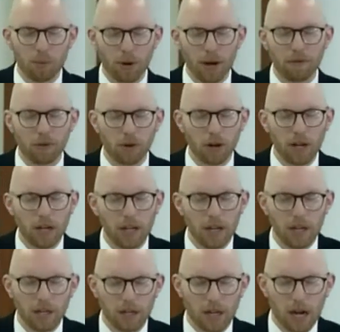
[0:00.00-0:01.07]
We pray for
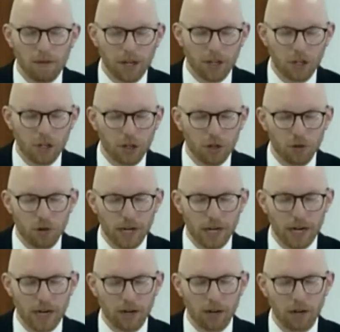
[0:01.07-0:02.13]
the covenant
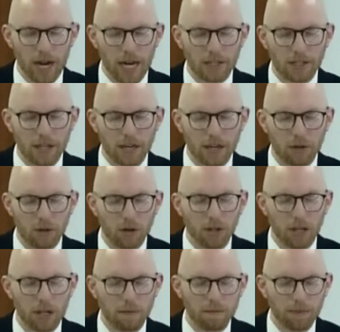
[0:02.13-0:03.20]
children here, asking,
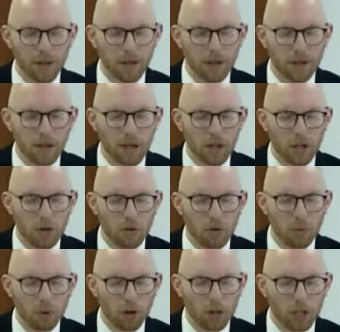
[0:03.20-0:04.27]
Lord, that uh, you
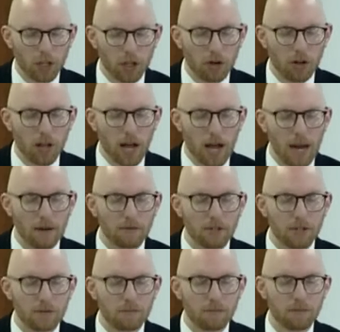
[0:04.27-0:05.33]
would work in their
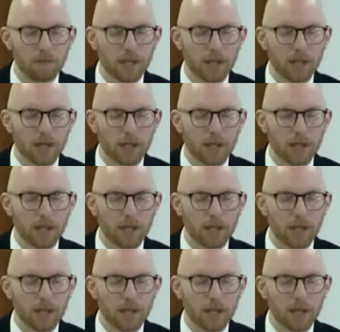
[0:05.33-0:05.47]
lives